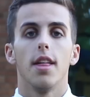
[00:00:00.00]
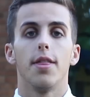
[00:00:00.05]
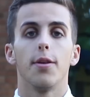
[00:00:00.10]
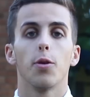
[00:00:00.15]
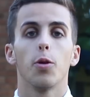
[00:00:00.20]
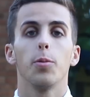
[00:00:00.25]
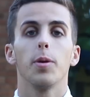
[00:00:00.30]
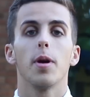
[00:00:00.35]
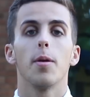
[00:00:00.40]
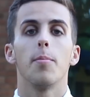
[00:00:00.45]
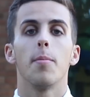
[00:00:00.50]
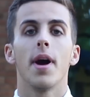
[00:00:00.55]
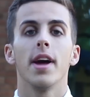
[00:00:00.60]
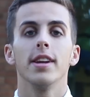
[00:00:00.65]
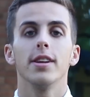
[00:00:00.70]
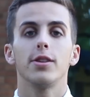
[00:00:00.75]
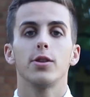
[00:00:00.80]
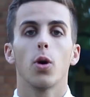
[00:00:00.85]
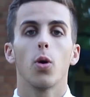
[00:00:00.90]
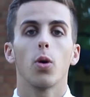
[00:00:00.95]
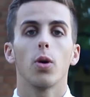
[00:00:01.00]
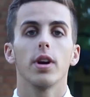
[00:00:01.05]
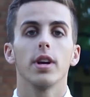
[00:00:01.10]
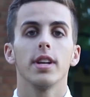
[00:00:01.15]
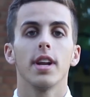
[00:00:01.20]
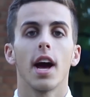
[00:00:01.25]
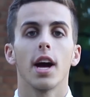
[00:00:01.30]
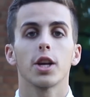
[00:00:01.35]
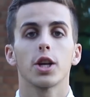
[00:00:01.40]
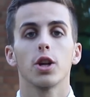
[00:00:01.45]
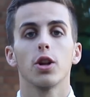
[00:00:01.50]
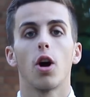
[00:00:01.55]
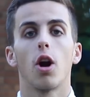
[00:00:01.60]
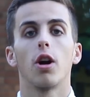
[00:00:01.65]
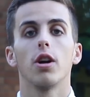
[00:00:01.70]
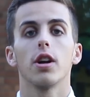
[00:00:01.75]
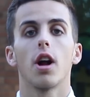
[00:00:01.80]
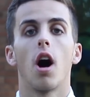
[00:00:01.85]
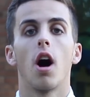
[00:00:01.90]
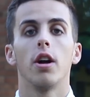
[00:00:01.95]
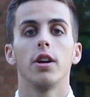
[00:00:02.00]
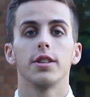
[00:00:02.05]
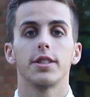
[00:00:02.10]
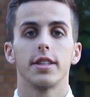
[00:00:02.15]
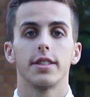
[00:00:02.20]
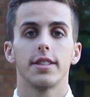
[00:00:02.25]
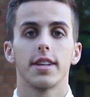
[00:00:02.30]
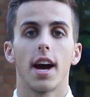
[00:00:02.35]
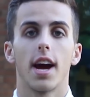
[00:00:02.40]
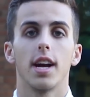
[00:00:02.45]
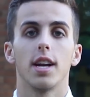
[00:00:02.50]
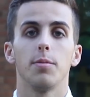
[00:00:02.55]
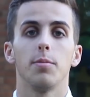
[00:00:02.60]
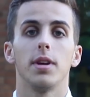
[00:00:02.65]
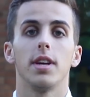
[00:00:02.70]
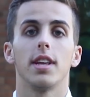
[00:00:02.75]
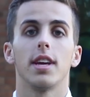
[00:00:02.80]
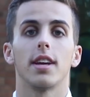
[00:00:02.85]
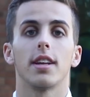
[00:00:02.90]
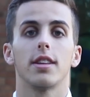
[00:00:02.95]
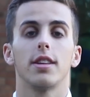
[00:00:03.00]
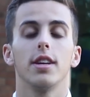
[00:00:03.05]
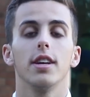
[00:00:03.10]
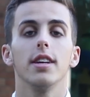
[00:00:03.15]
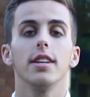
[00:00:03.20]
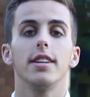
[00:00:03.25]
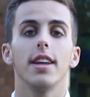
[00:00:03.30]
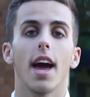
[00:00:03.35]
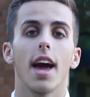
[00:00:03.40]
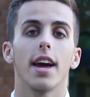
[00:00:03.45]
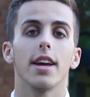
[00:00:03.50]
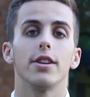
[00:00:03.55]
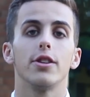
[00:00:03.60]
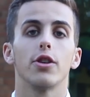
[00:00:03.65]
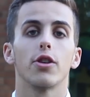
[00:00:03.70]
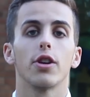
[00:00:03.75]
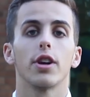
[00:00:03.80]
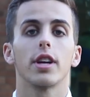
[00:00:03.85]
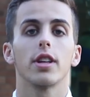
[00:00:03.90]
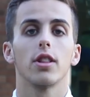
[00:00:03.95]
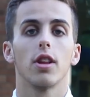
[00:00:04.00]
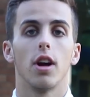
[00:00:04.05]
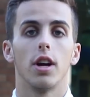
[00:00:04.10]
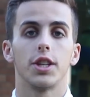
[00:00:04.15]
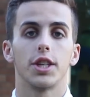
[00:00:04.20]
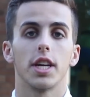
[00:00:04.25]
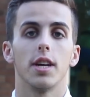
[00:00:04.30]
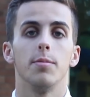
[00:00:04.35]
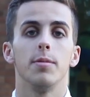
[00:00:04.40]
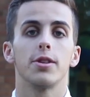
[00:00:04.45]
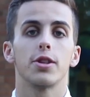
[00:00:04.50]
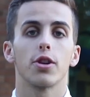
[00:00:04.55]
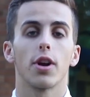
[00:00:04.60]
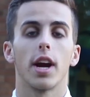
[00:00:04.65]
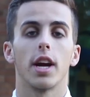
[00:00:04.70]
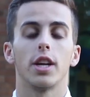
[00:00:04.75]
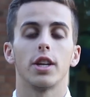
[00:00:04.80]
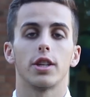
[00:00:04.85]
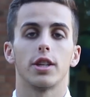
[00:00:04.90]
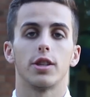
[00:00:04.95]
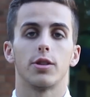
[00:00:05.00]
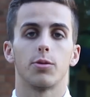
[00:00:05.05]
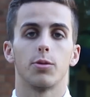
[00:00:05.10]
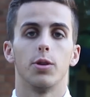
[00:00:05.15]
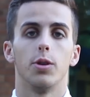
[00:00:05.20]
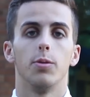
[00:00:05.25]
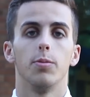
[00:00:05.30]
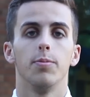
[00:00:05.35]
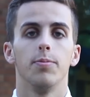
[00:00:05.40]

There will be a mandatory National Art Honor Society meeting today during lunch in Mr. Angel's room.